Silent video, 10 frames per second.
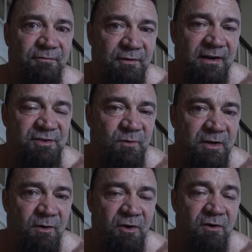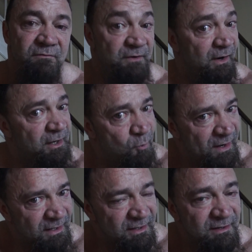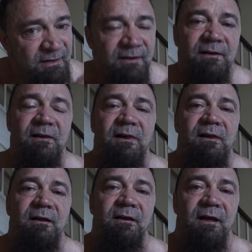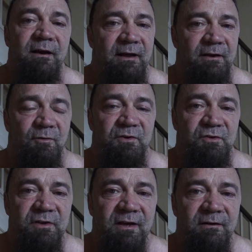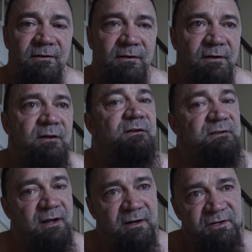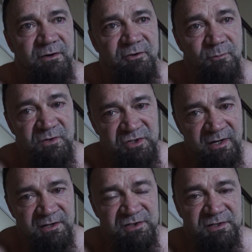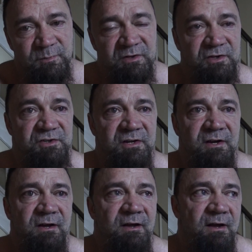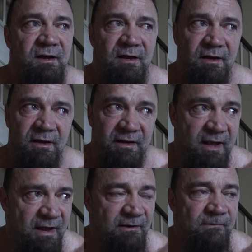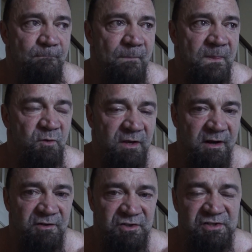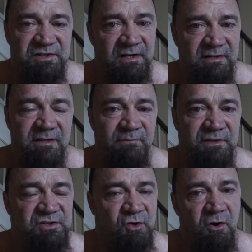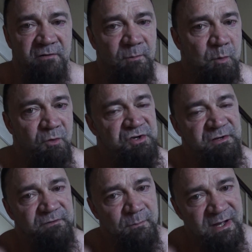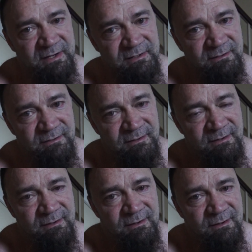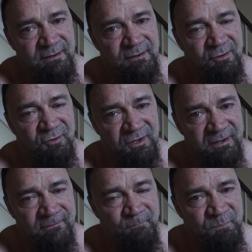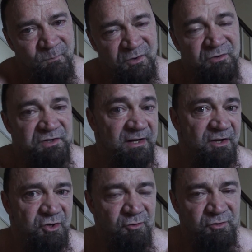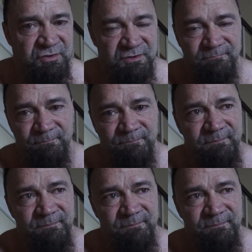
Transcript: different as we go along very quickly. And how do I do that? Dietary thermogenesis, because again, you cannot just selectively starve a portion of the body. Okay? When you dig a huge